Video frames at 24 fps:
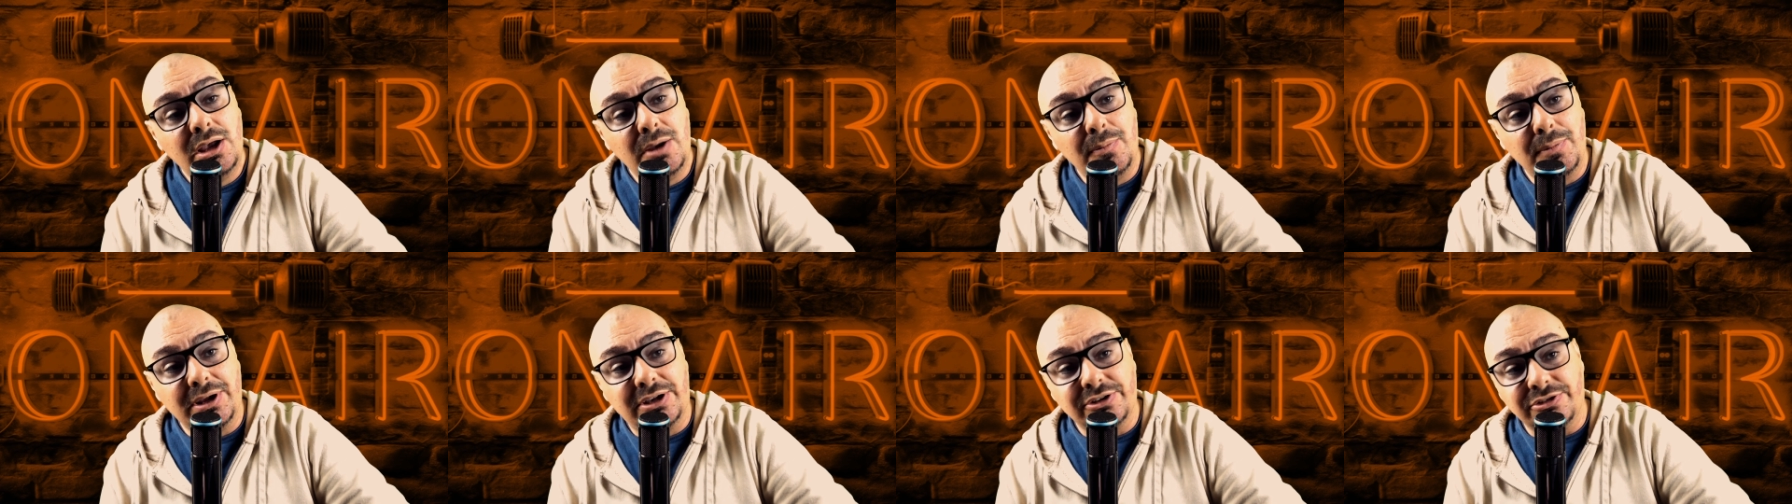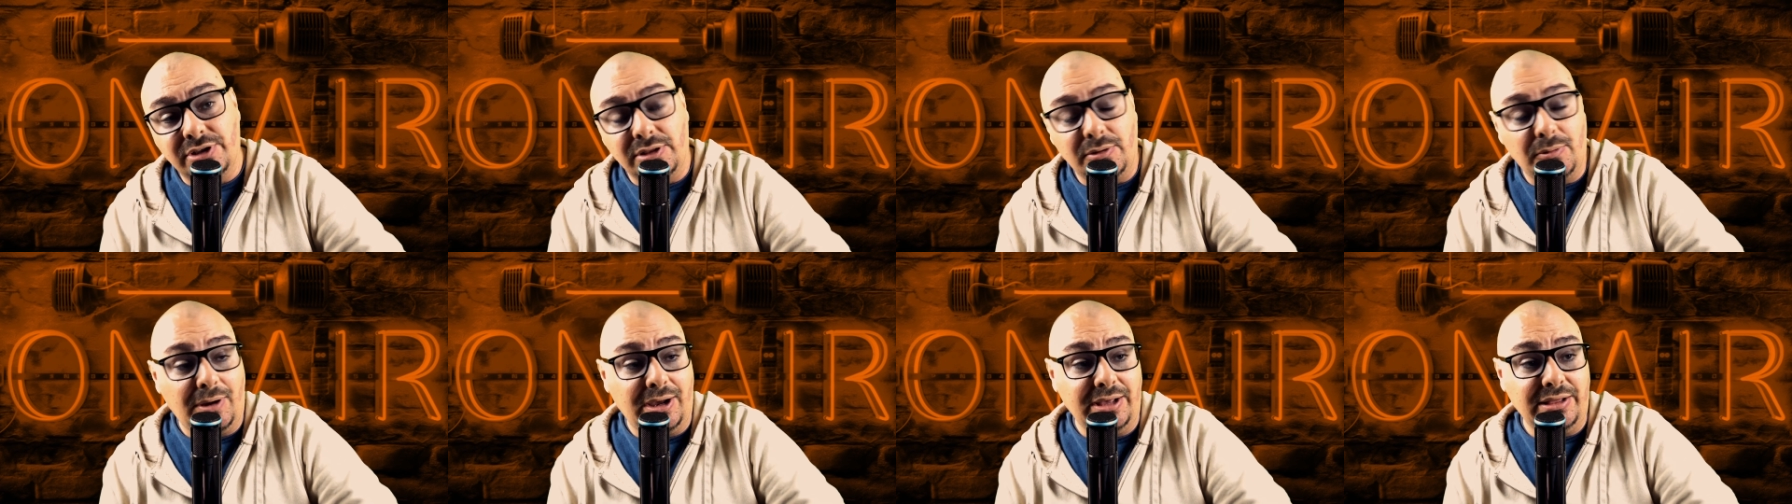because
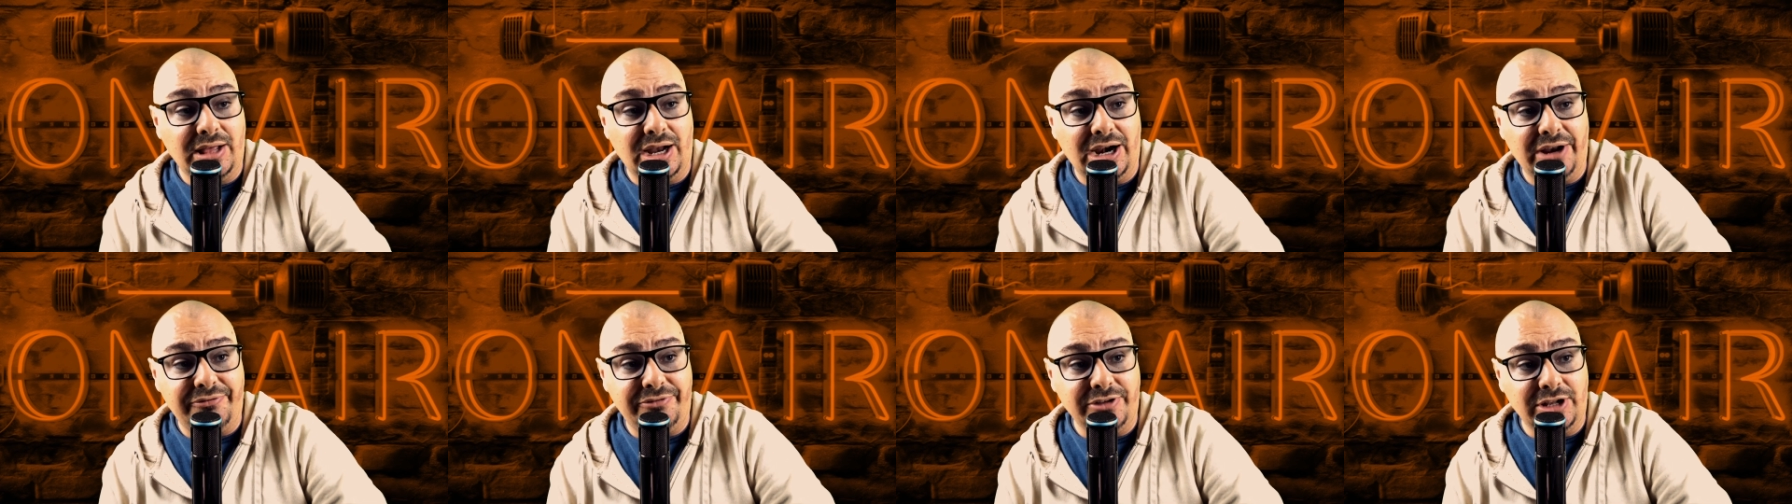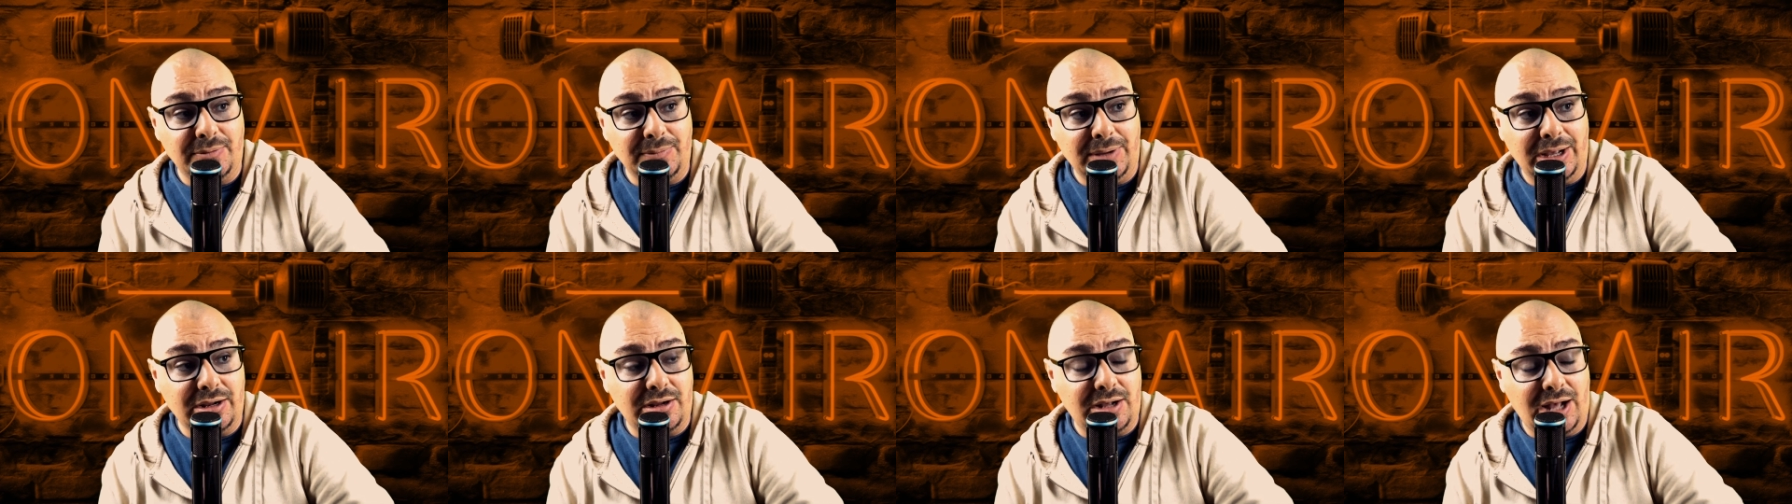of the way that I feel
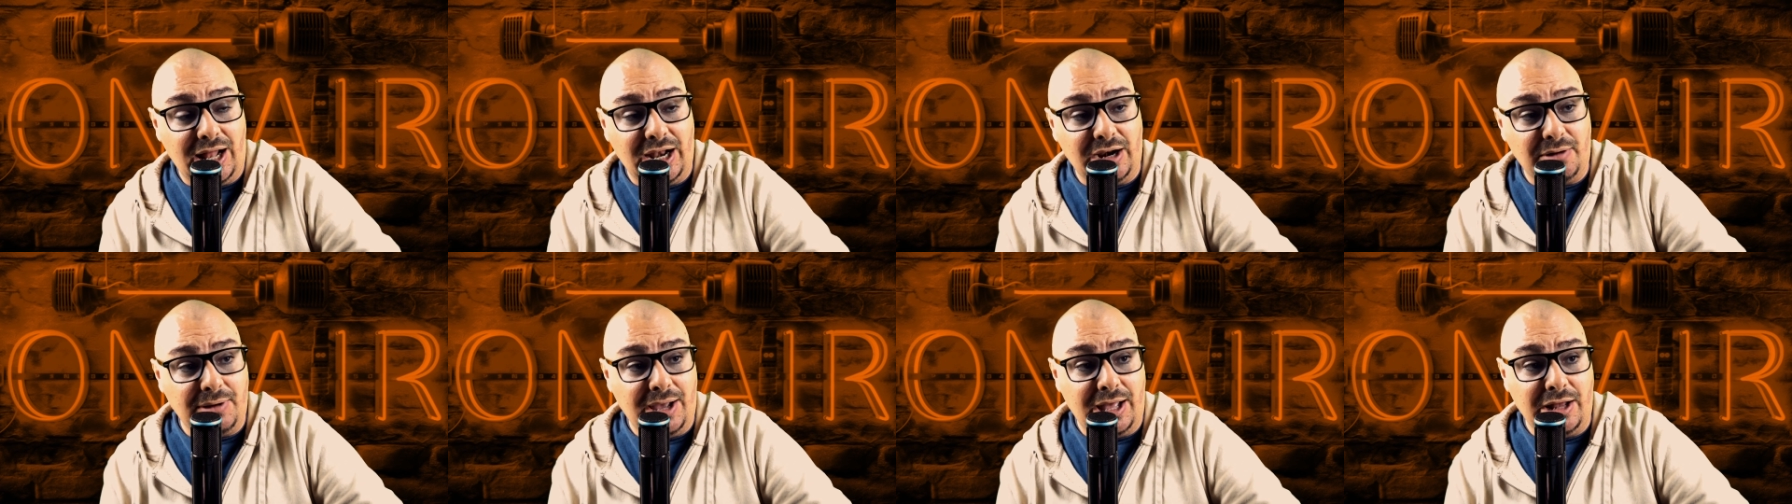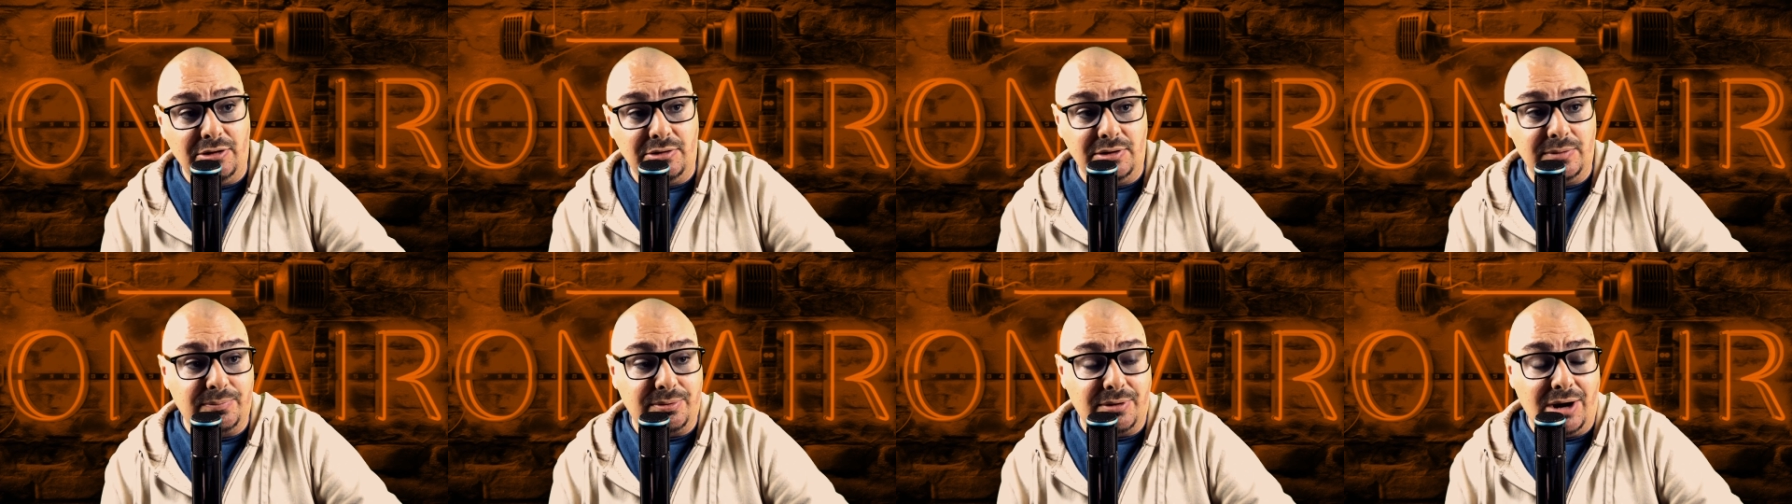about
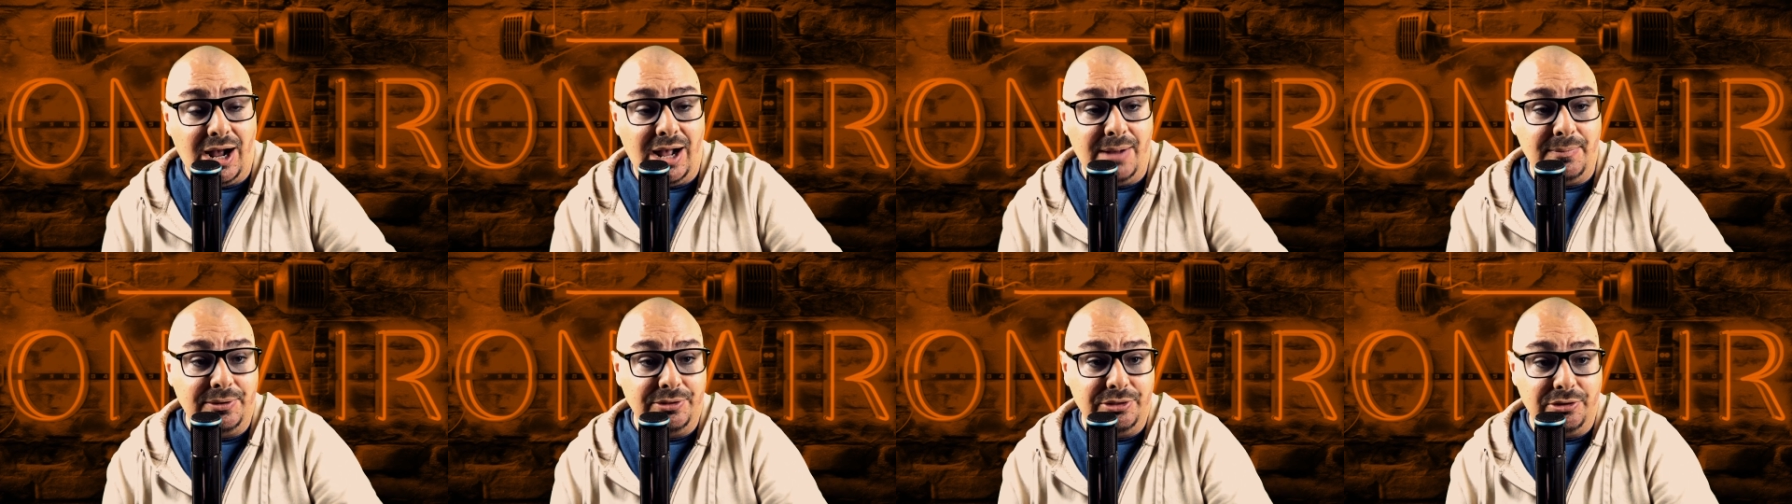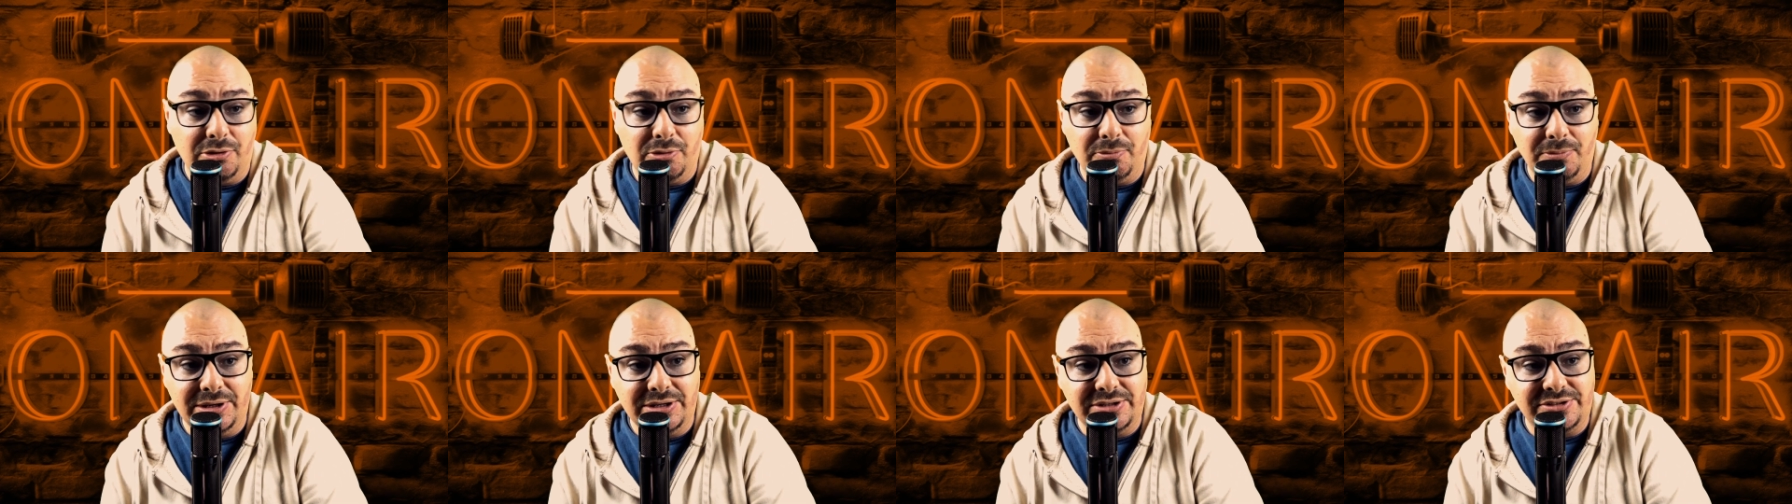Colorado and Prime and
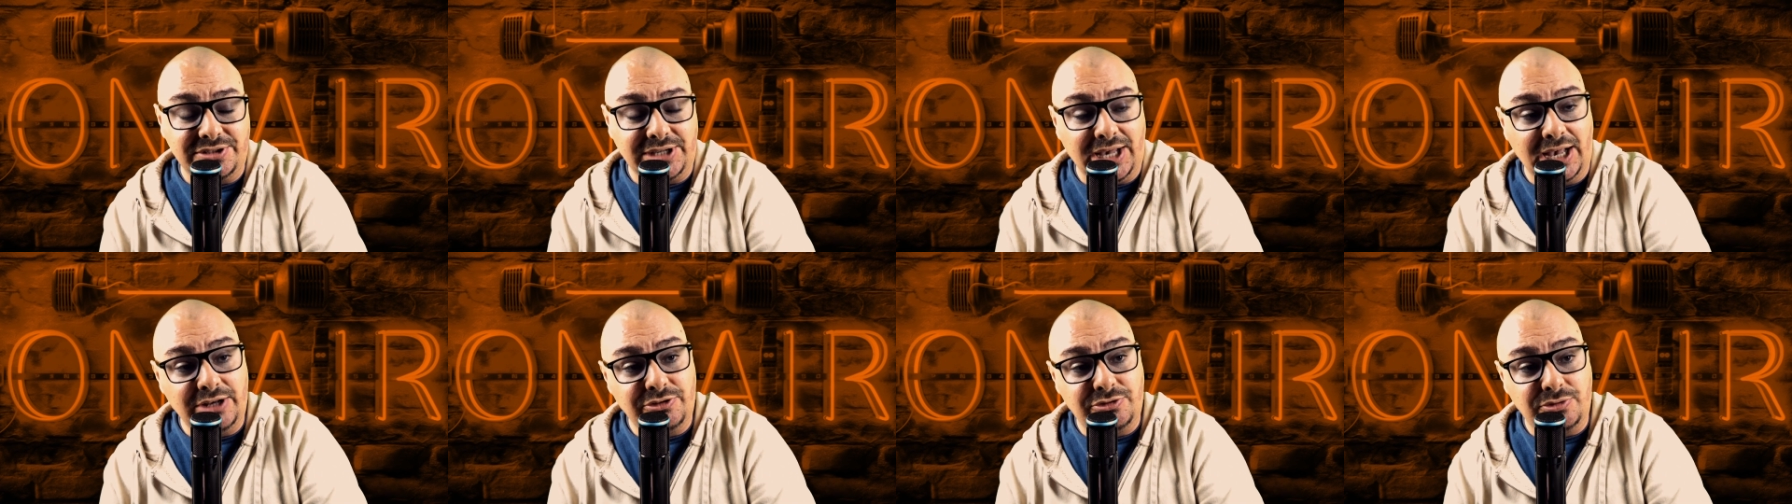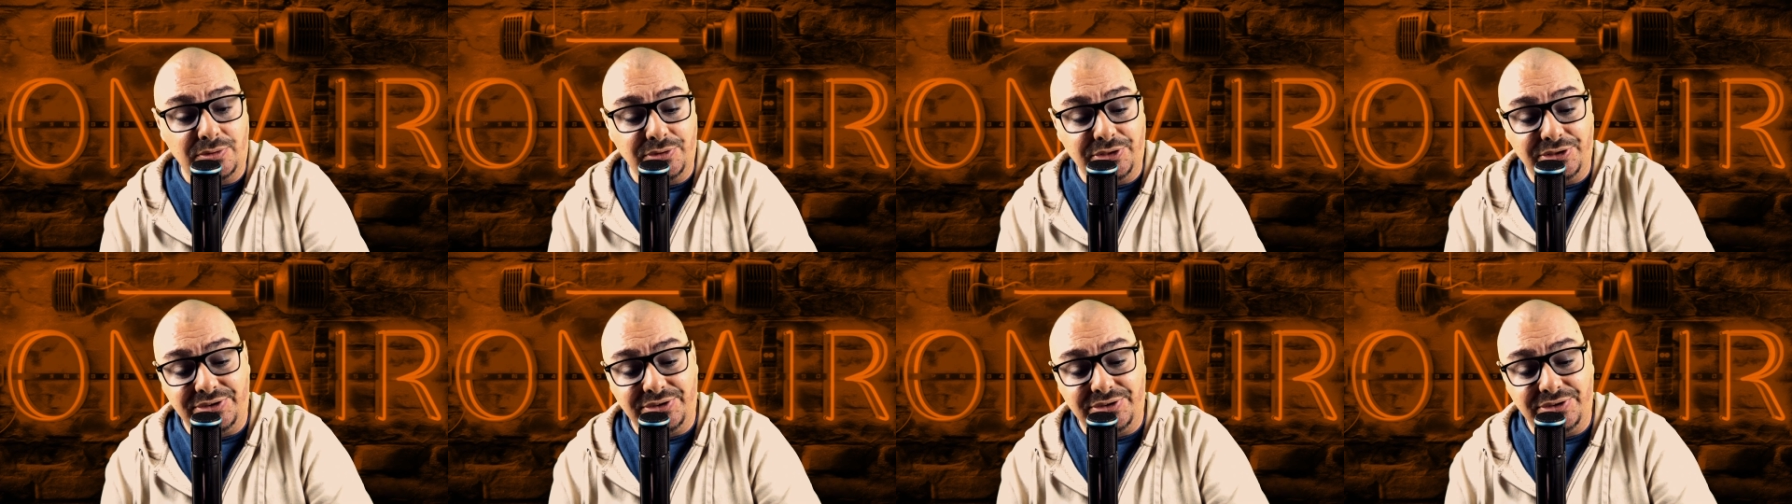their weak schedule.